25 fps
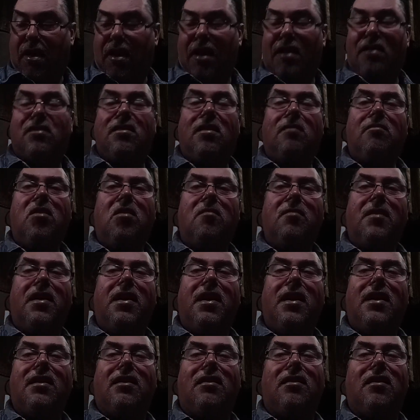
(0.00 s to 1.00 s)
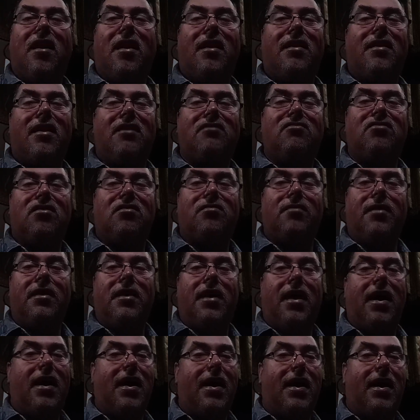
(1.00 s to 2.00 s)
And somewhere about 8 o'clock, I just went,
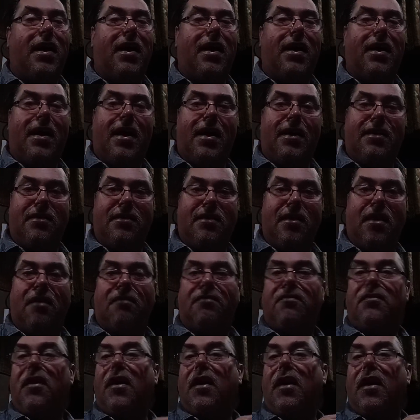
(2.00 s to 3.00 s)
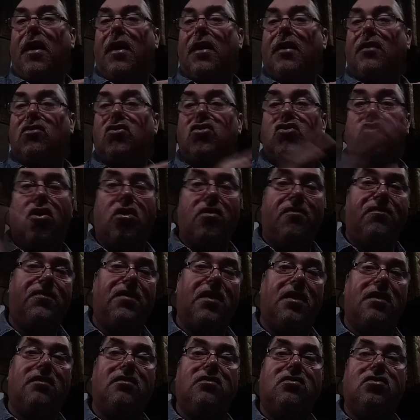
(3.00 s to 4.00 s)
I had enough. And turfed
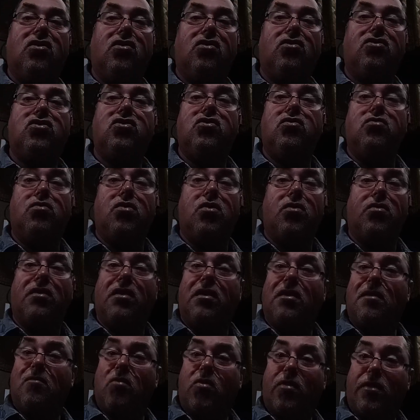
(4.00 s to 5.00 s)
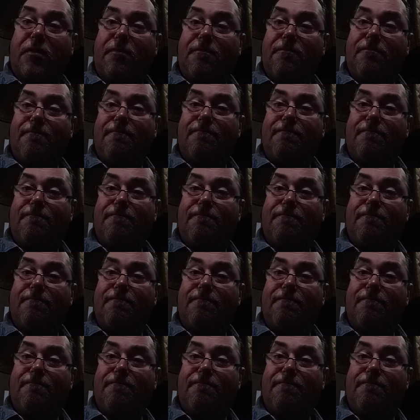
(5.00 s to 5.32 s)
it until 2:30 in the morning.